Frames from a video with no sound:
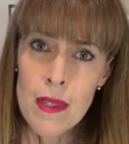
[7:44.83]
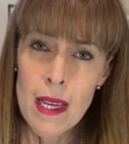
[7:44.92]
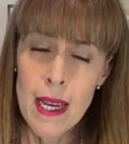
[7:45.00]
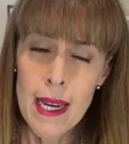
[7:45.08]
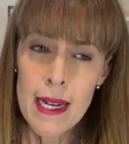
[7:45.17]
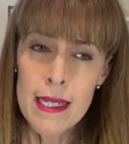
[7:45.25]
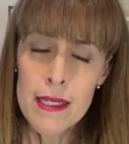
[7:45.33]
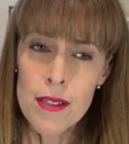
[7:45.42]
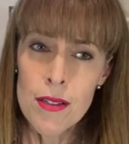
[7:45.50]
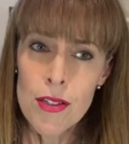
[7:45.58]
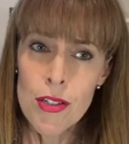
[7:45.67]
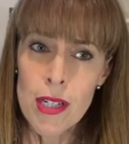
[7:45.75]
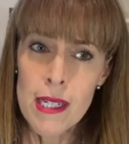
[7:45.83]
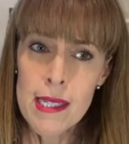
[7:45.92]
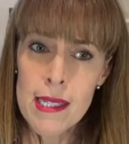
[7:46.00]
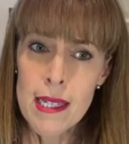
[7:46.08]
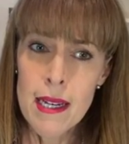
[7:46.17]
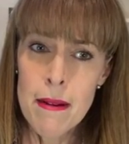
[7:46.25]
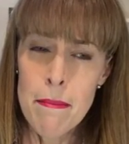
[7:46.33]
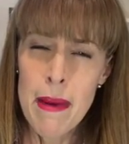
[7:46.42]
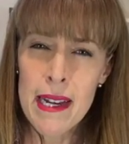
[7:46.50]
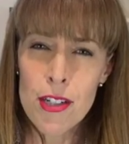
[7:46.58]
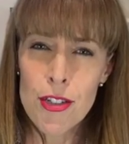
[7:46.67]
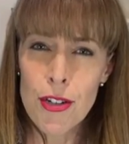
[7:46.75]
And just
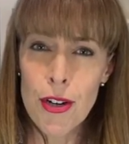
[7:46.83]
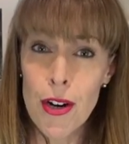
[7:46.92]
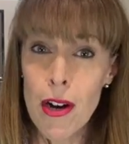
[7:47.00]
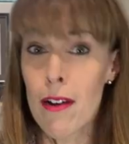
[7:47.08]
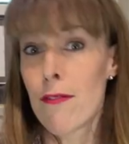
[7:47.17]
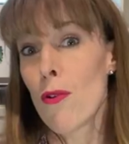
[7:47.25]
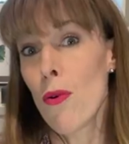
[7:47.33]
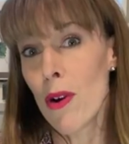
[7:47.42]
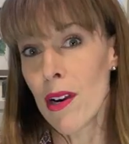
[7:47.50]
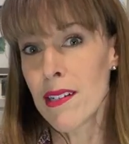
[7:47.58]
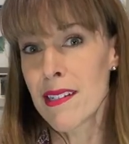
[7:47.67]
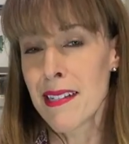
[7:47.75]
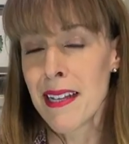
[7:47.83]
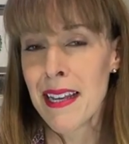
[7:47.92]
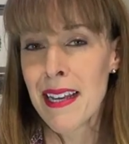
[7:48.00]
make sure, of course,